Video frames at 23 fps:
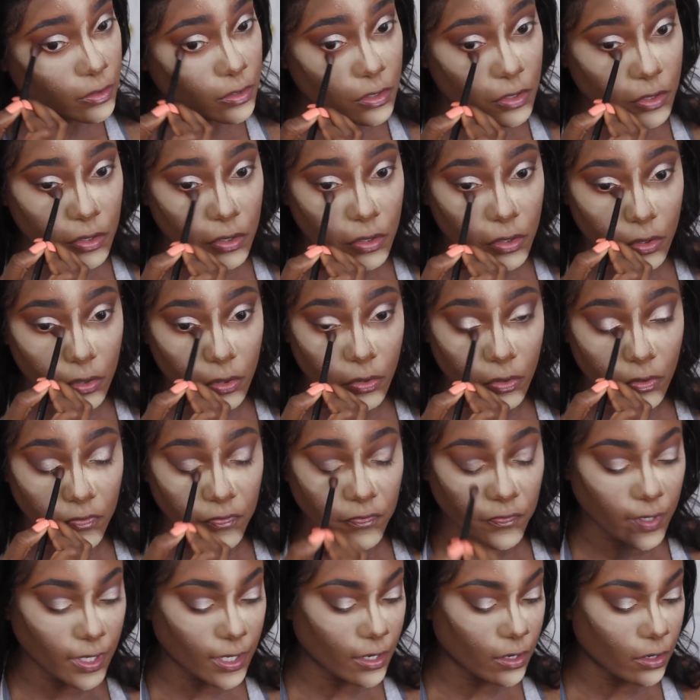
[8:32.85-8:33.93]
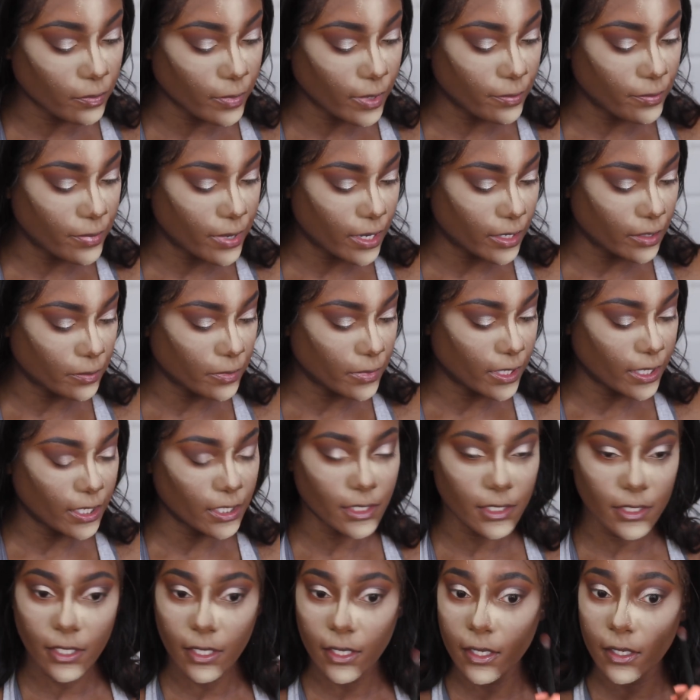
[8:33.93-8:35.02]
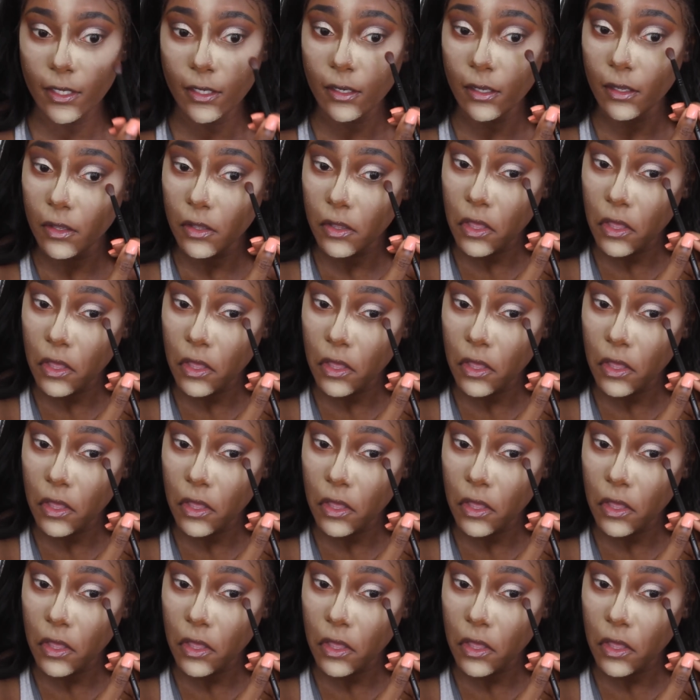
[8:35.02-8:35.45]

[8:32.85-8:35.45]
to fade out my bottom lash line.